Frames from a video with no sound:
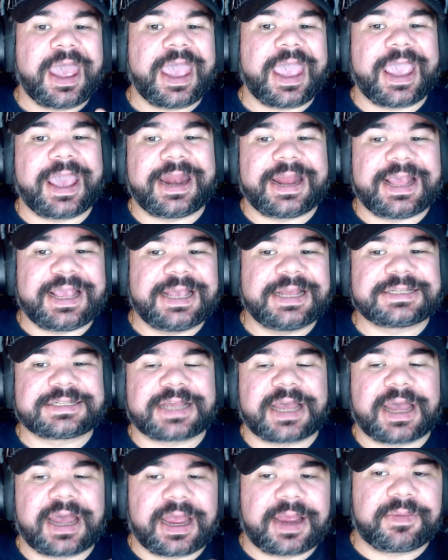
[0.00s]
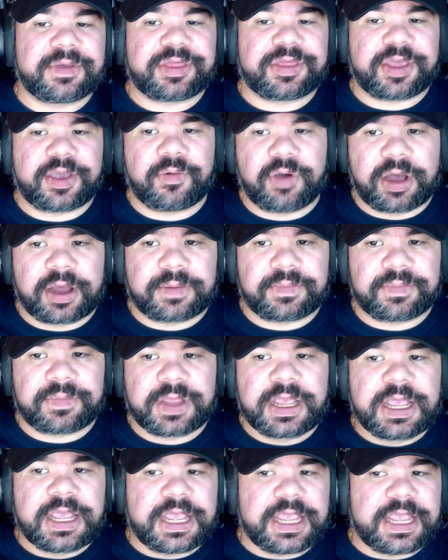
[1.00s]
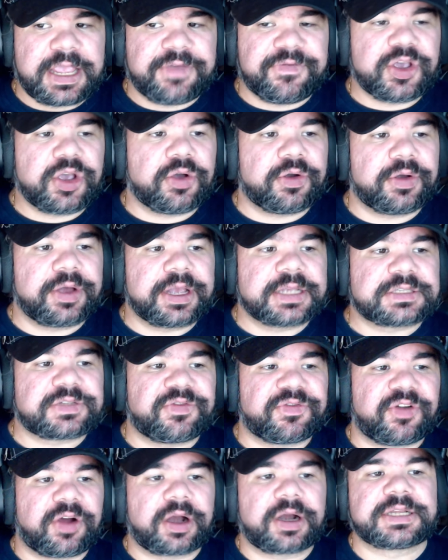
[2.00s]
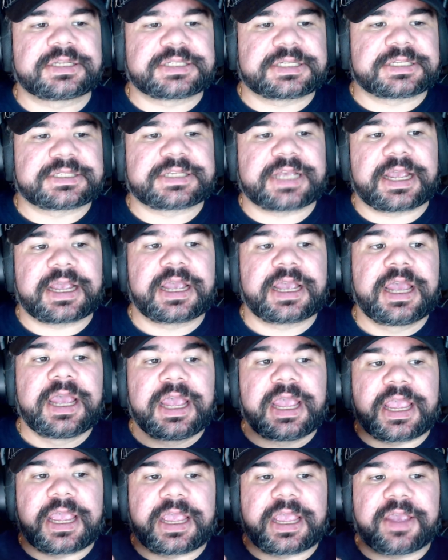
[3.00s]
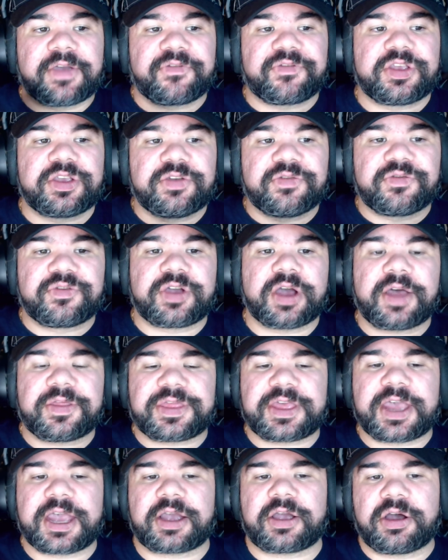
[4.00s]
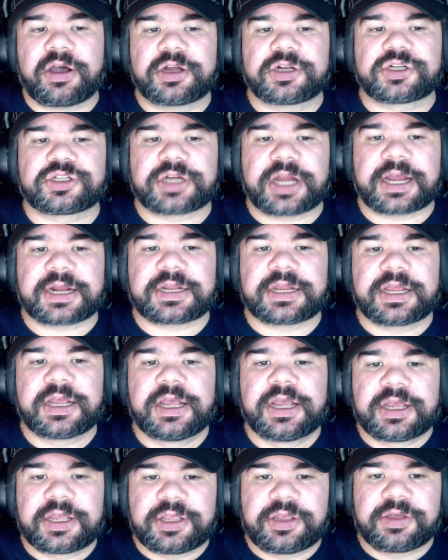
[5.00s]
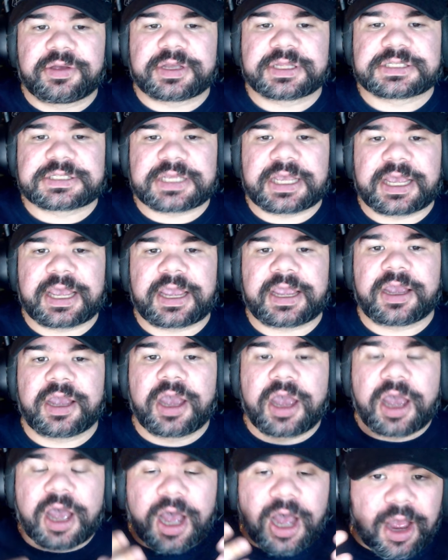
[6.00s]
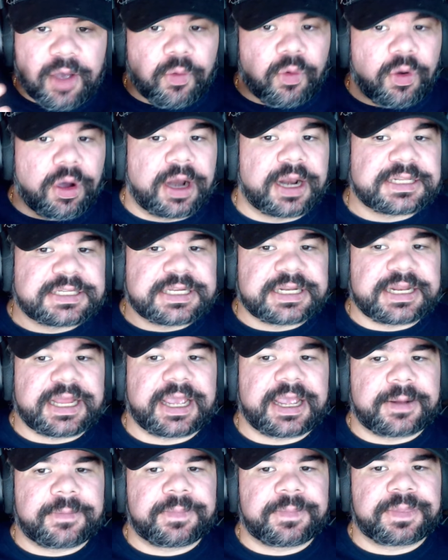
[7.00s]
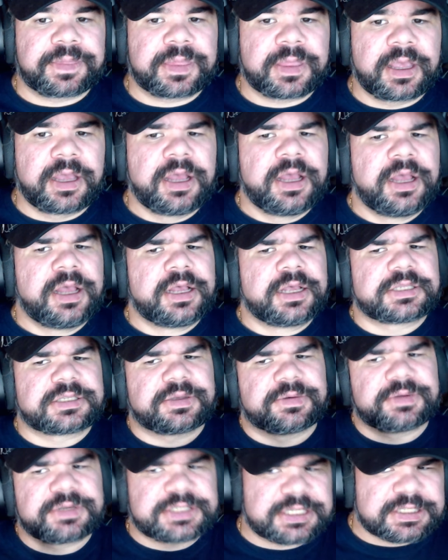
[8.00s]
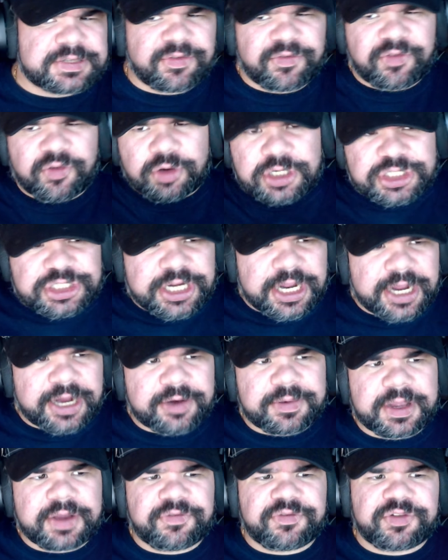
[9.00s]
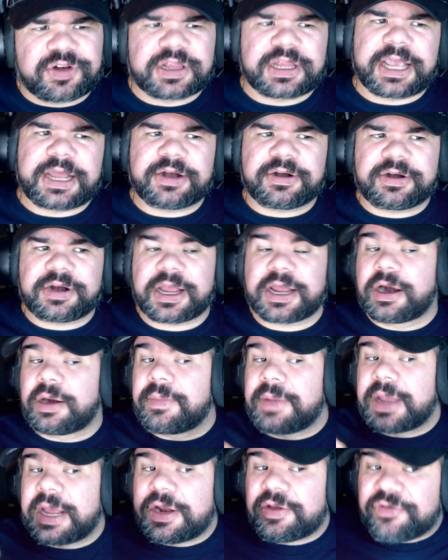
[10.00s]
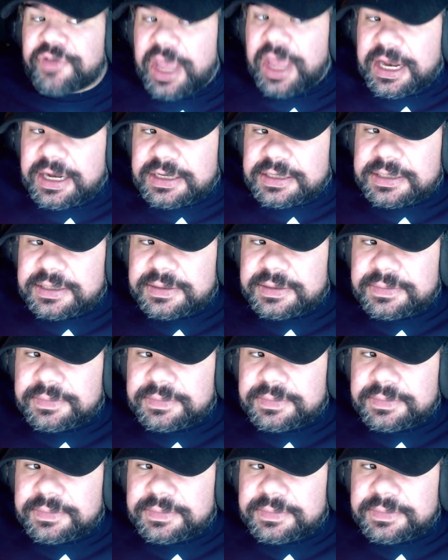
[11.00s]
any time they want. Even going as far as to say, if you've got that contract, you can say, I want it today. So is this foreshadowing for later in our main event?